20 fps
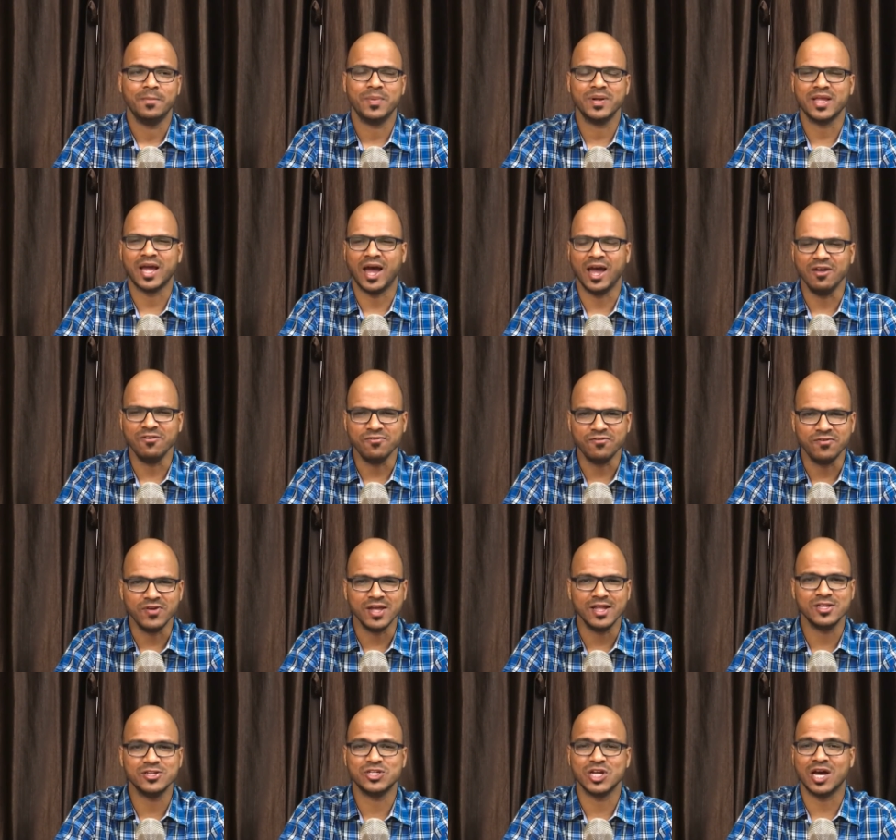But I
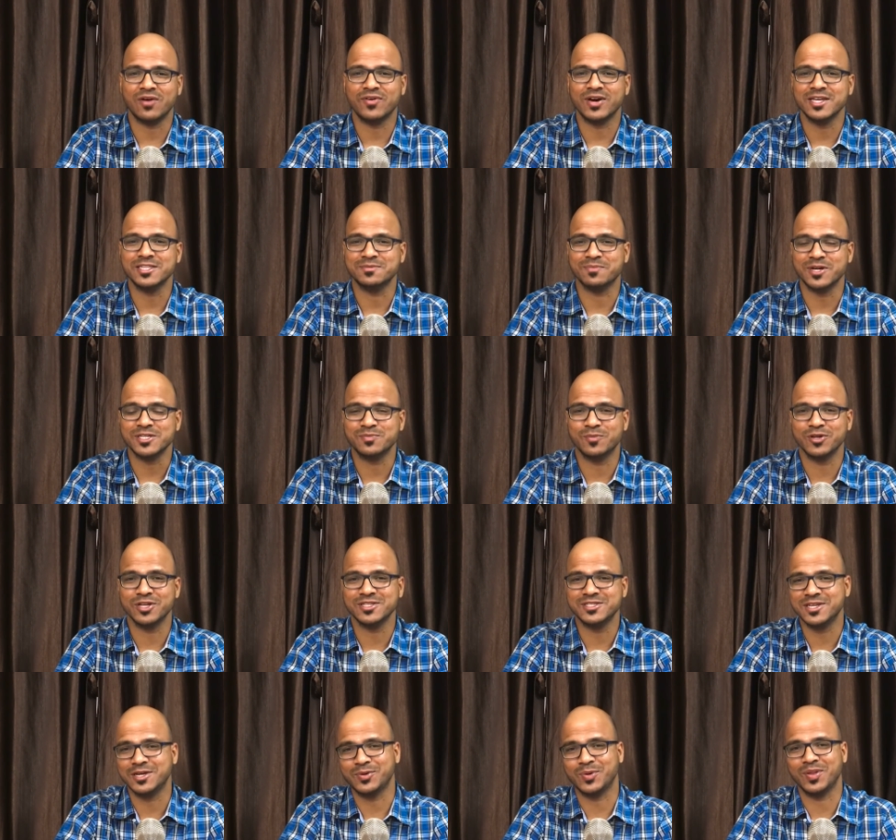feel Java is much more
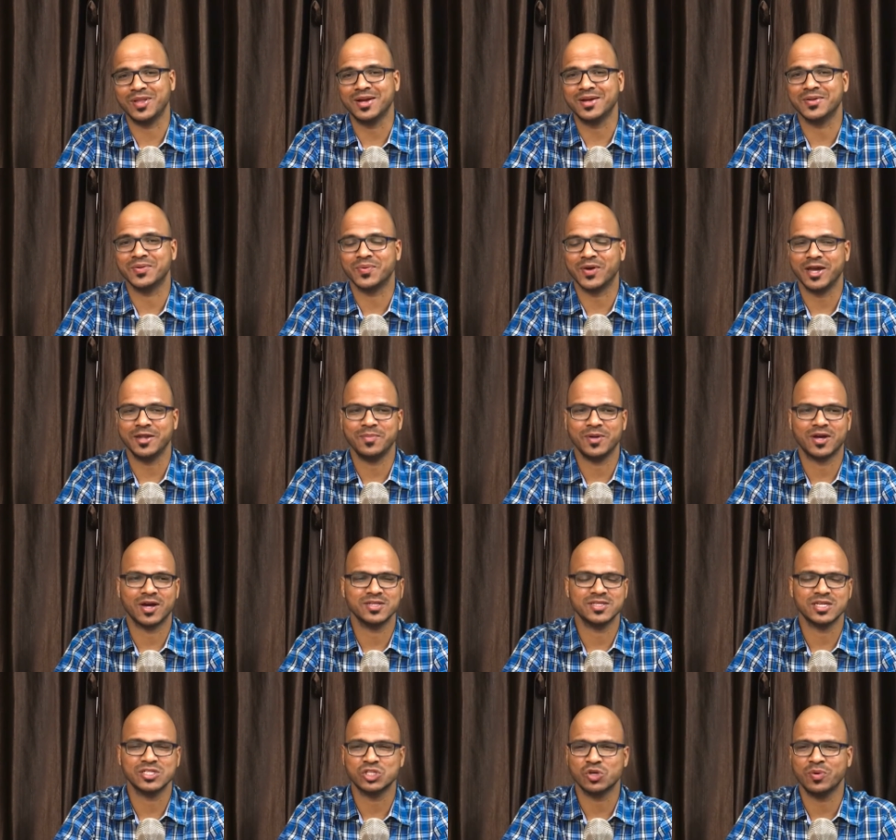easier to learn, right?
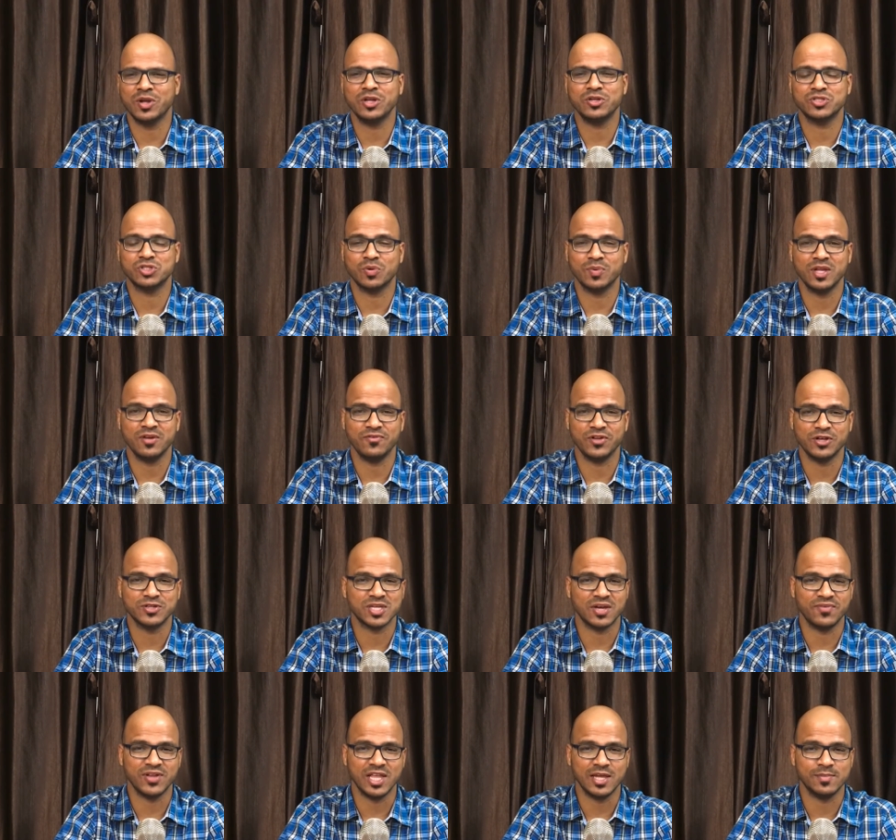Because there's so many, so many
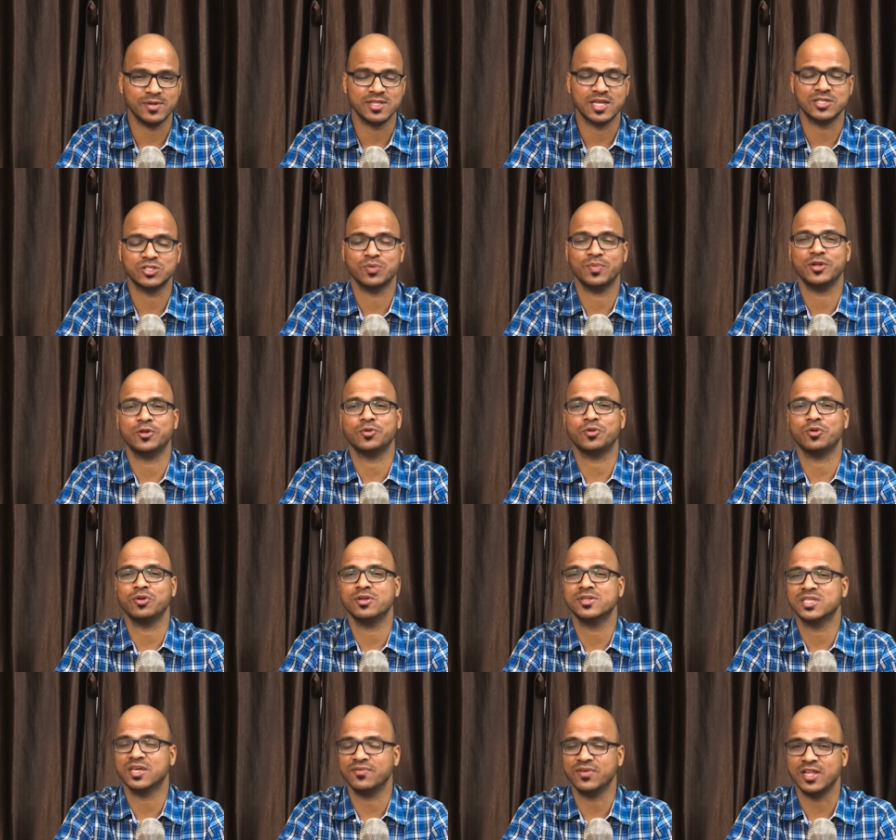videos available, there's so many
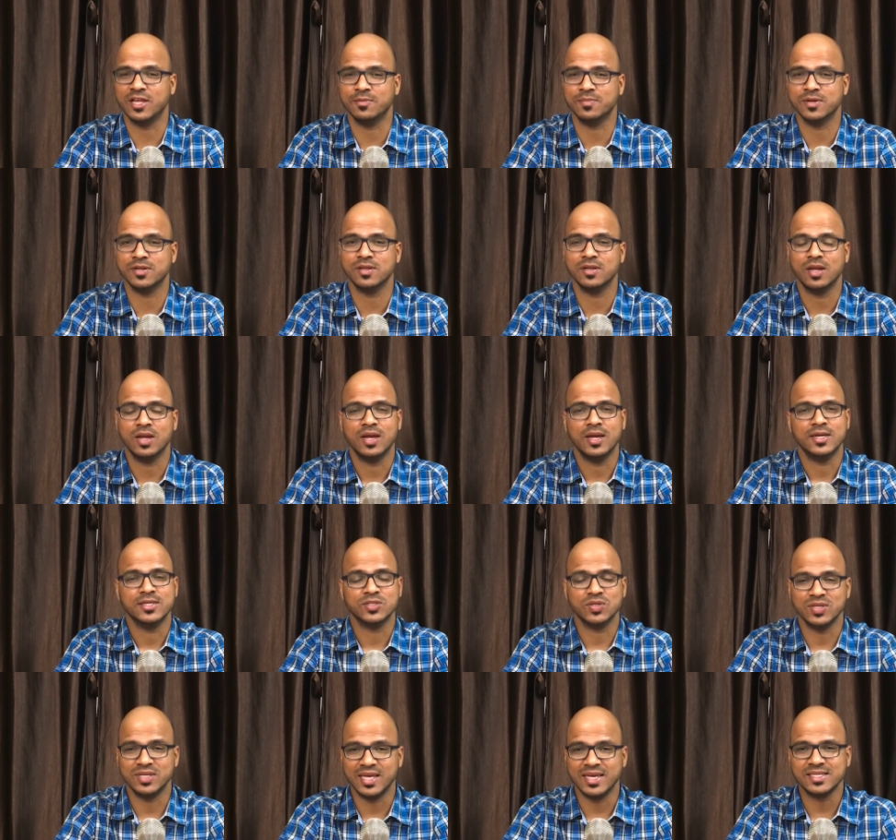tutorials available.
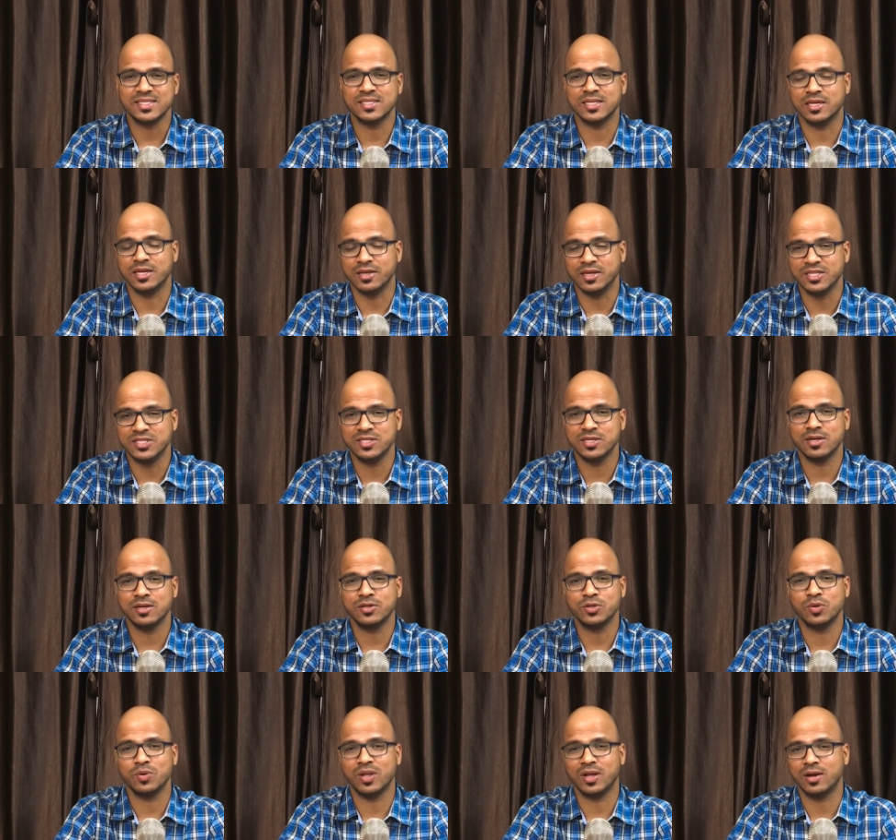So yes,
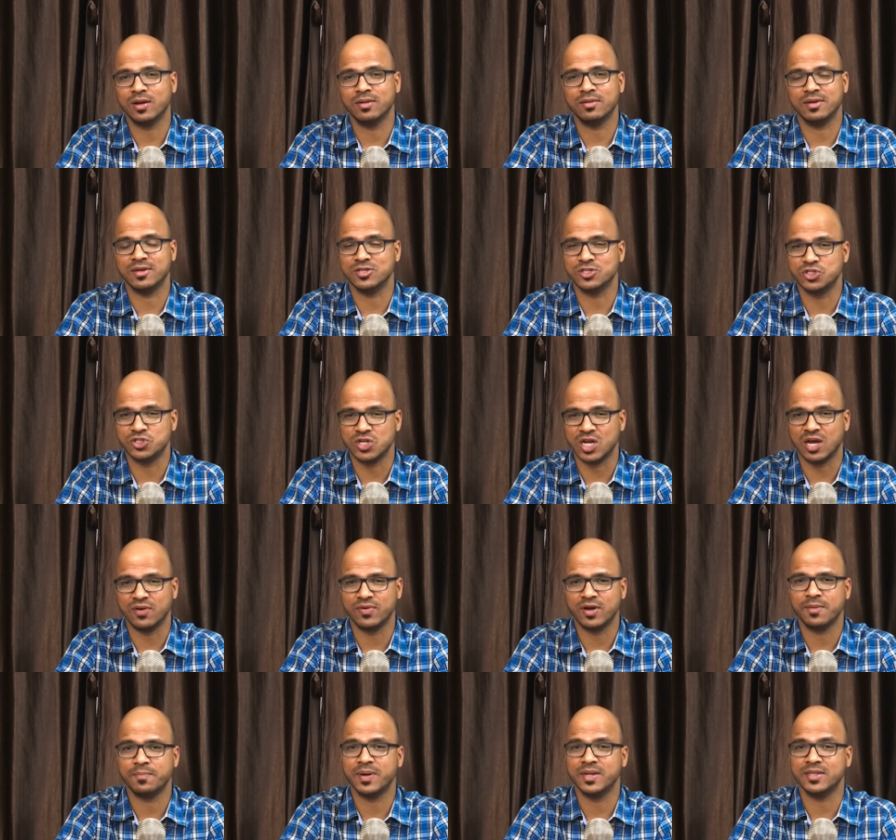easier to learn is
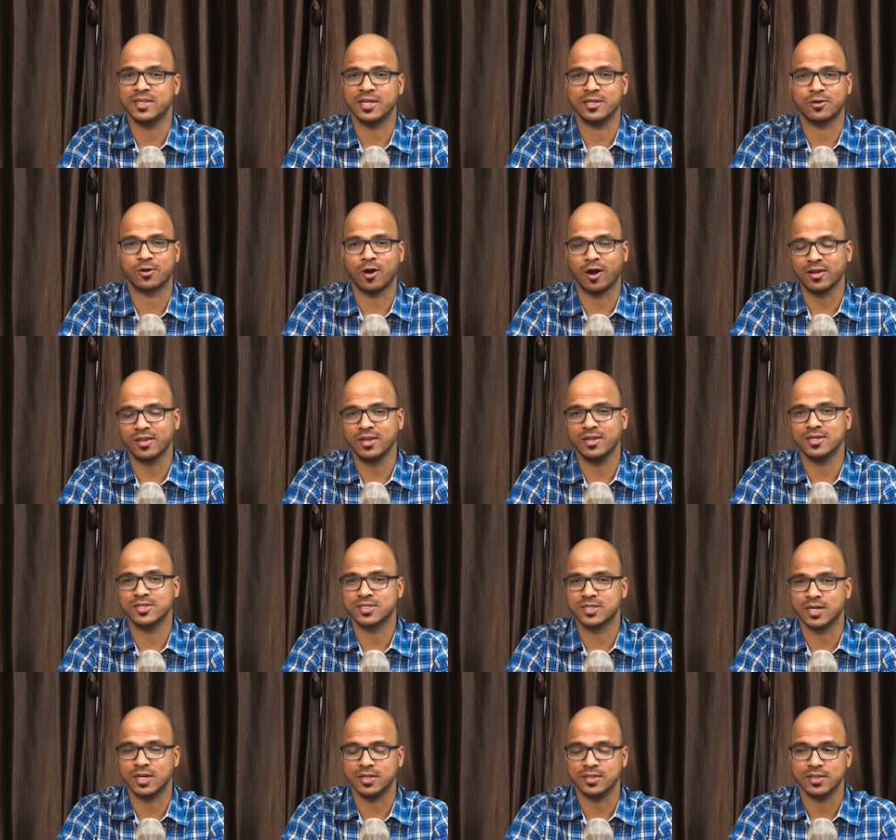Java, but then Kotlin
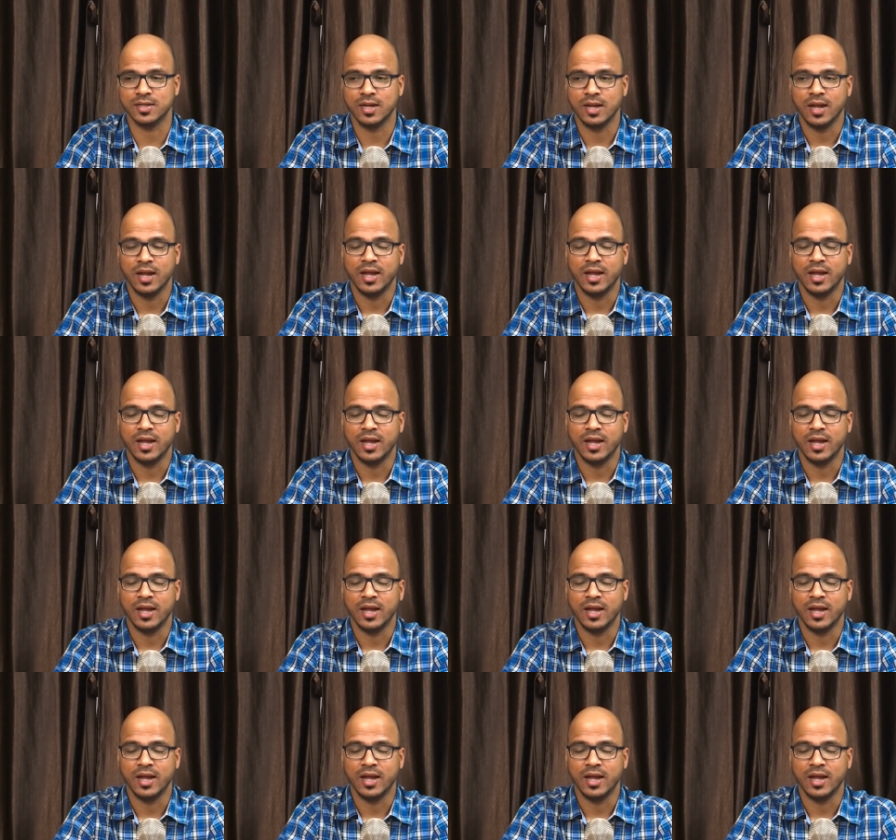is good.